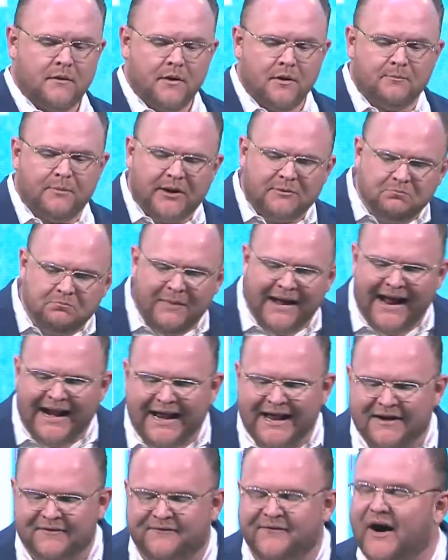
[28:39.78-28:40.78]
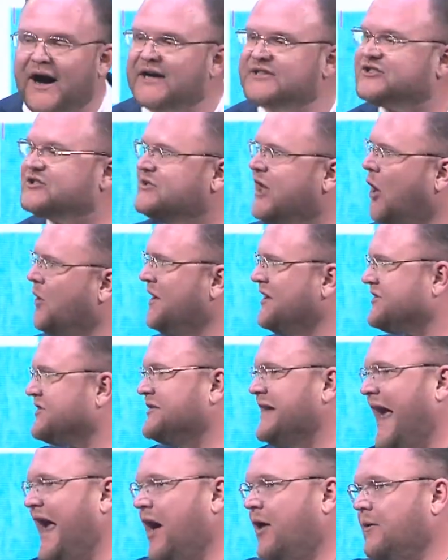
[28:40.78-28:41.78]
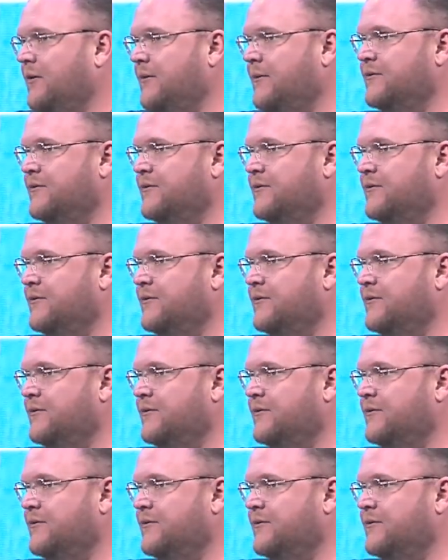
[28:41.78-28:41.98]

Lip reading: But many of us, notice now.